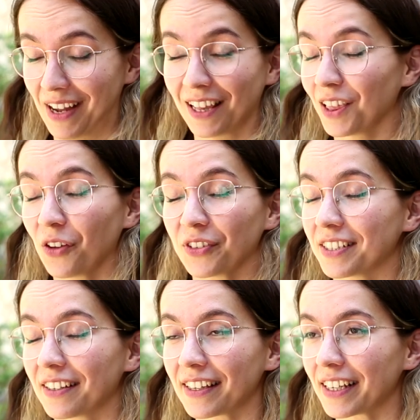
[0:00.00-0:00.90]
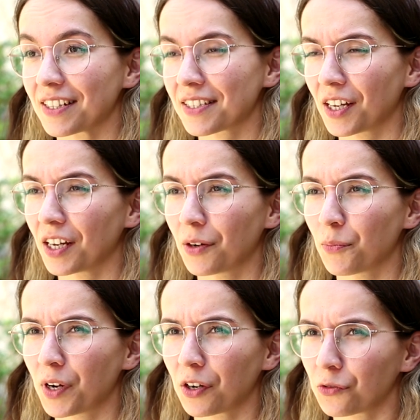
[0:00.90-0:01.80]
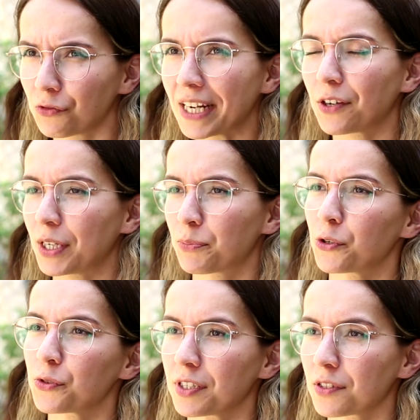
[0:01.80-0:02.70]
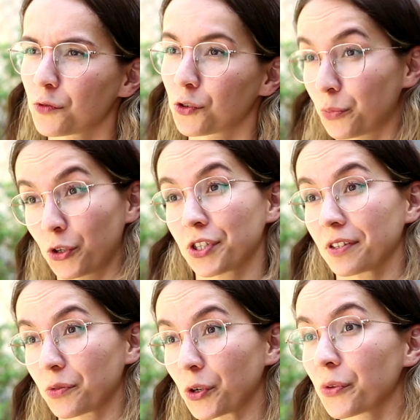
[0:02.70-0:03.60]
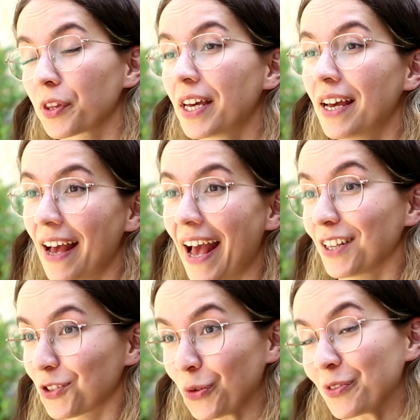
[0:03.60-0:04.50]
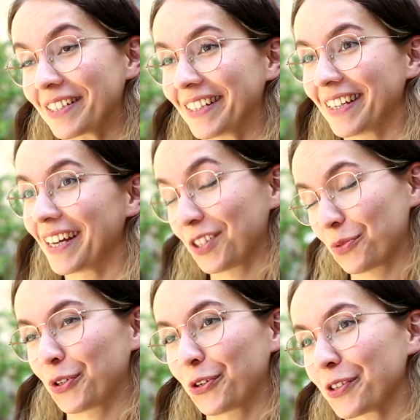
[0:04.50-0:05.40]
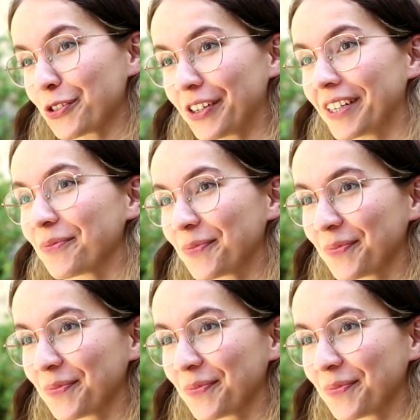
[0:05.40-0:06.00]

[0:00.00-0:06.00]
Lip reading: I love it. I think it's a really great process for personal growth and obviously entrepreneurial journey.